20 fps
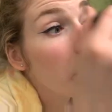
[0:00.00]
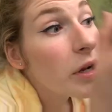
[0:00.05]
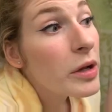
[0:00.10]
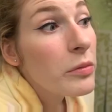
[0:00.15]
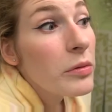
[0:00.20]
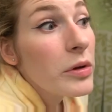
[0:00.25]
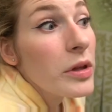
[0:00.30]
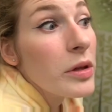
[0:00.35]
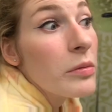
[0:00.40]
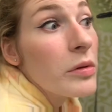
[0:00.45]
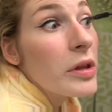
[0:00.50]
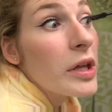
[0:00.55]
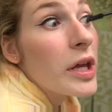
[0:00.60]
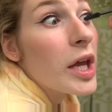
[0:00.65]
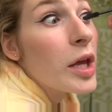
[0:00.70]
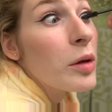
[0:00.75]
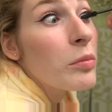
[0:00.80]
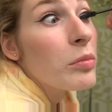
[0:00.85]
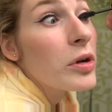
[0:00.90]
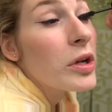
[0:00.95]
but I really, really
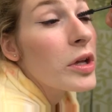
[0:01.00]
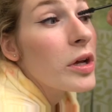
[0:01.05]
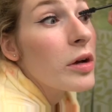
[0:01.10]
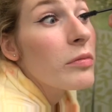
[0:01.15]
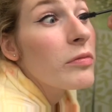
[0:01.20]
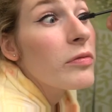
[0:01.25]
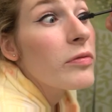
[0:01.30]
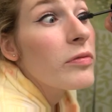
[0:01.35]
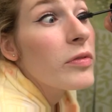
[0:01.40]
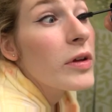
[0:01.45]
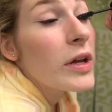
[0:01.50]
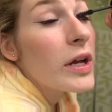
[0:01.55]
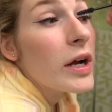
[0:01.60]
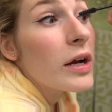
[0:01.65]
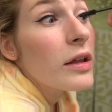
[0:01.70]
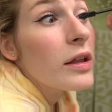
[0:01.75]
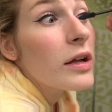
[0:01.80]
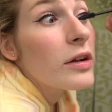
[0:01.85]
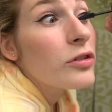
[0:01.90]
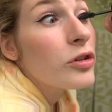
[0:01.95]
hate putting on fake
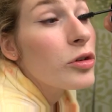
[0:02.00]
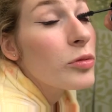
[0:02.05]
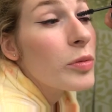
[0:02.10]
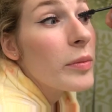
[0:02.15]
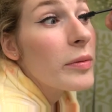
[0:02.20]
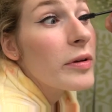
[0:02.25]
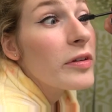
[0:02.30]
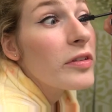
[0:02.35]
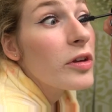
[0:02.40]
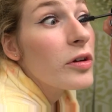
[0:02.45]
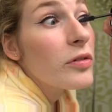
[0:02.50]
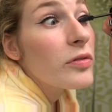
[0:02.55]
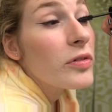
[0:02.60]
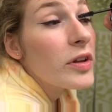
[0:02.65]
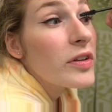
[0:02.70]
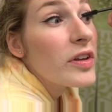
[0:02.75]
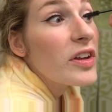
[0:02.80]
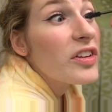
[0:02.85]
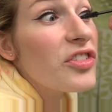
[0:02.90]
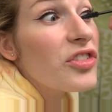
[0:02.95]
eyelashes by myself
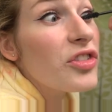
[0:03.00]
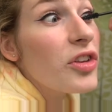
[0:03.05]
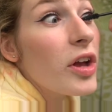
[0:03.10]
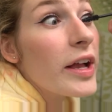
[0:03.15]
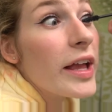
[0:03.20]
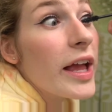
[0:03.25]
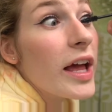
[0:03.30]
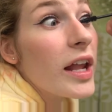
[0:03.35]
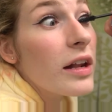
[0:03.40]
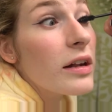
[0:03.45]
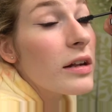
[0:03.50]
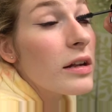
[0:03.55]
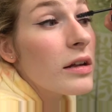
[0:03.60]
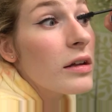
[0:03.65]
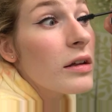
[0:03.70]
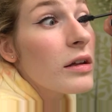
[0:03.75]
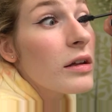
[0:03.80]
because I suck at it.